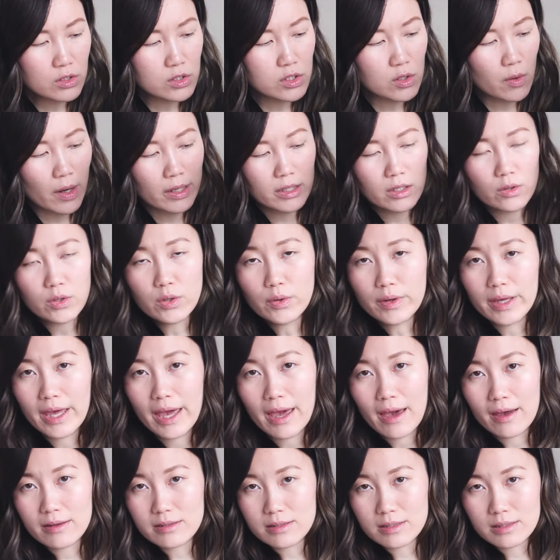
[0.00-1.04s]
So I know you
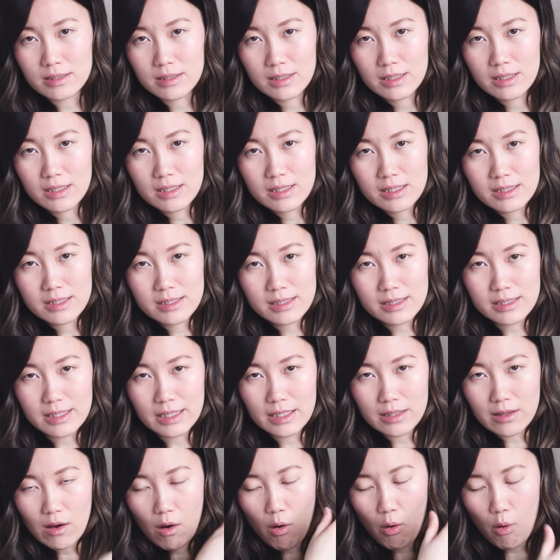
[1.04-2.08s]
can't
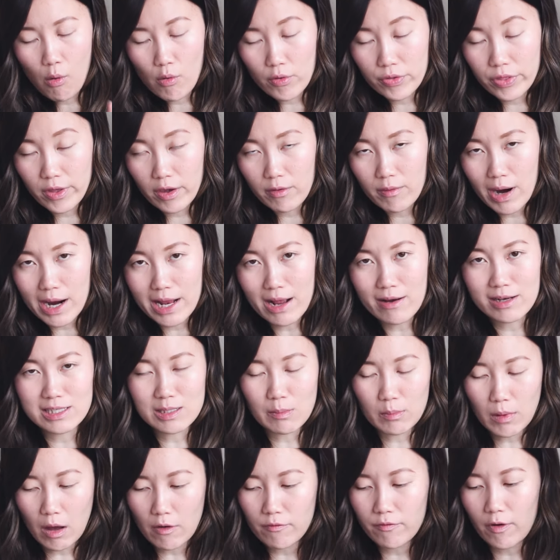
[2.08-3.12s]
see the whole thing right now
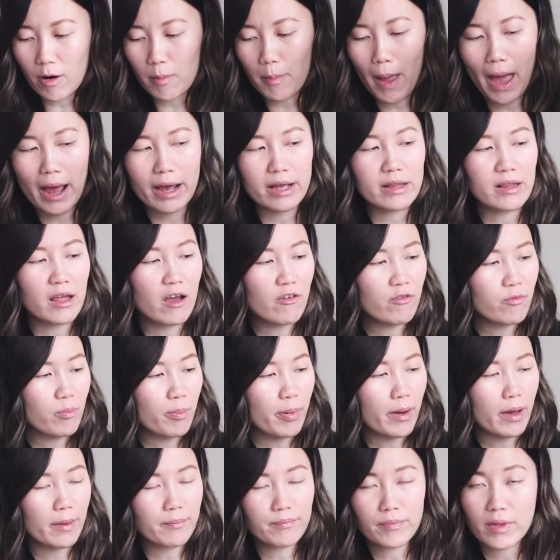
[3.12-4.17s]
because I'm not far back
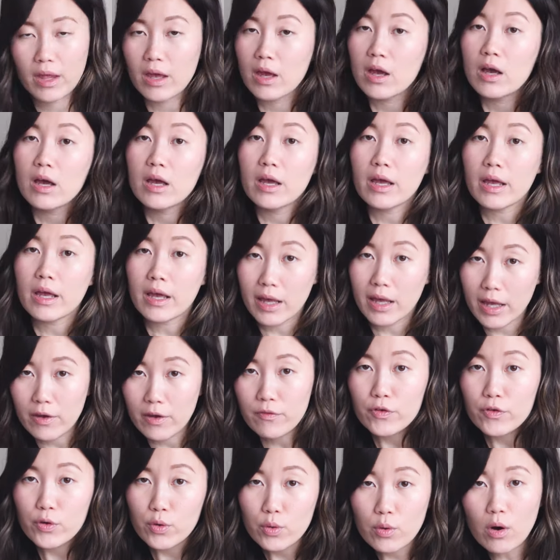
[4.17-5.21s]
enough, but
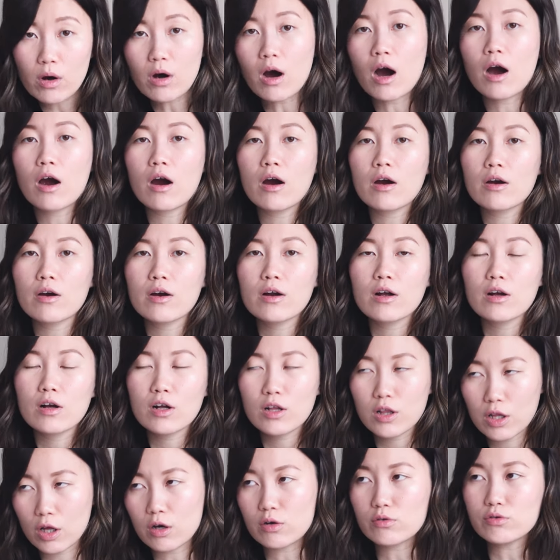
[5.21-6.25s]
if you are
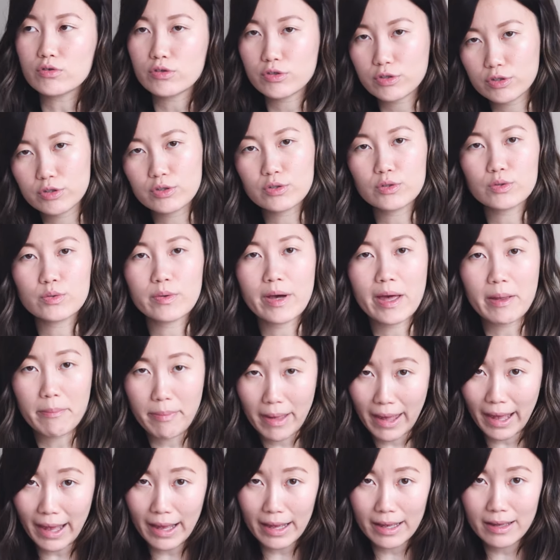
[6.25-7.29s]
close to a
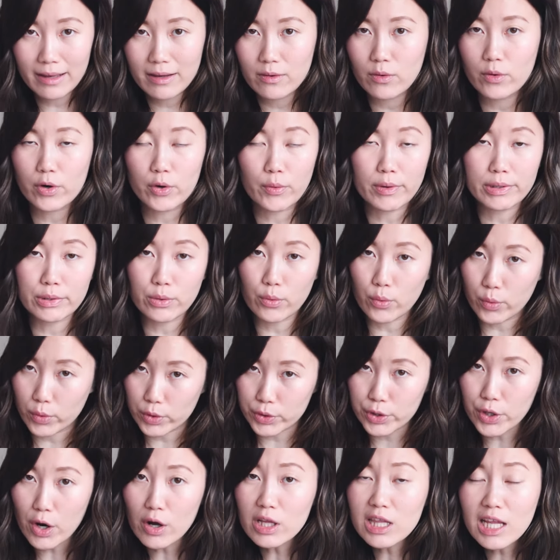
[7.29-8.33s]
bay or you want to
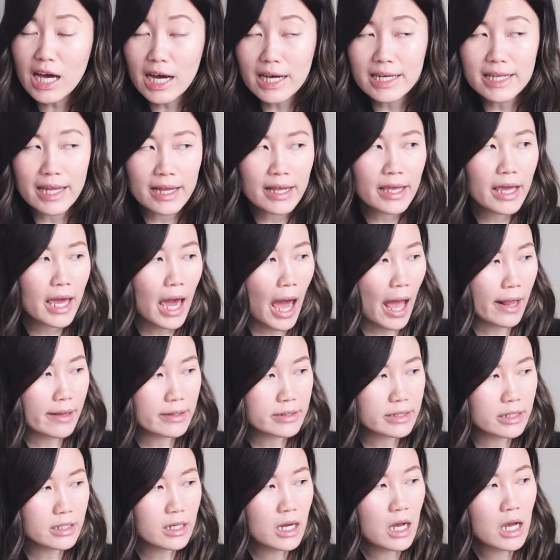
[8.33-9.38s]
order online in
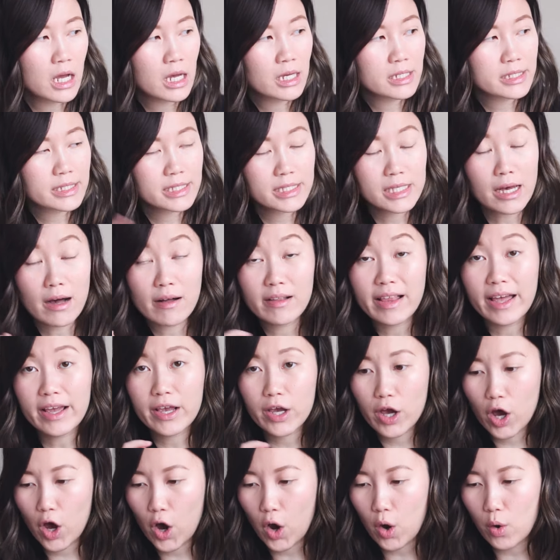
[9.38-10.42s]
Canada,
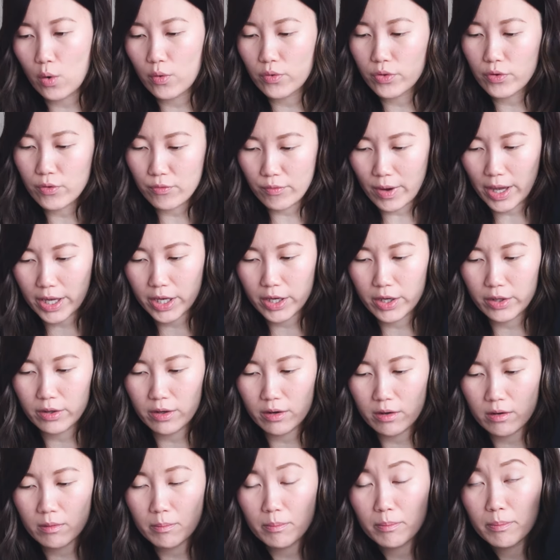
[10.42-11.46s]
Style & Co, the
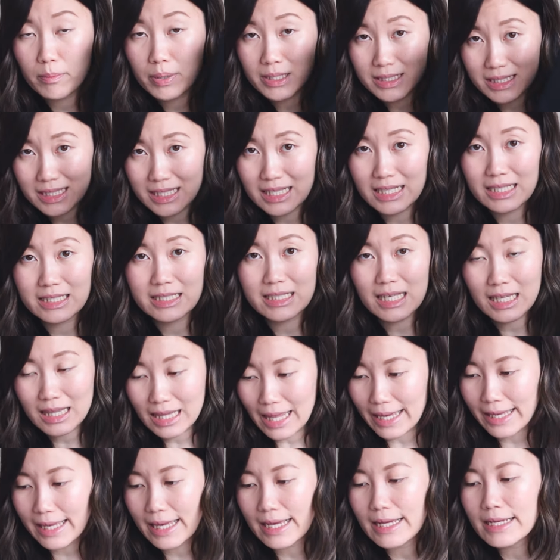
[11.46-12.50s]
regular petite
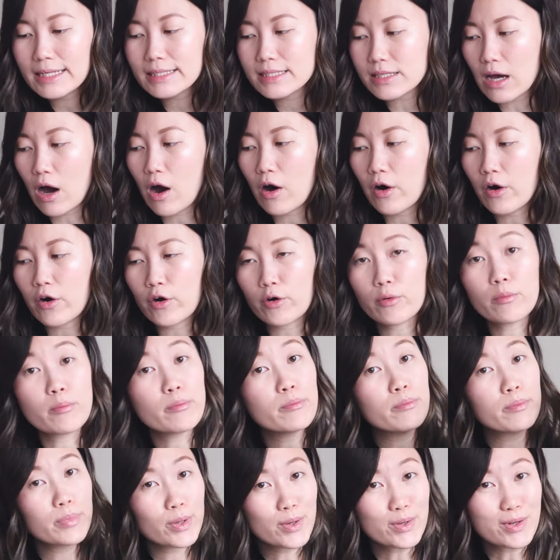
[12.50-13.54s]
leggings are
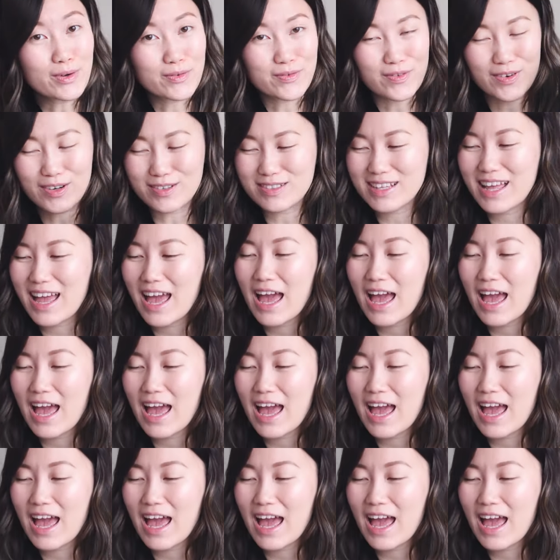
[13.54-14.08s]
beautiful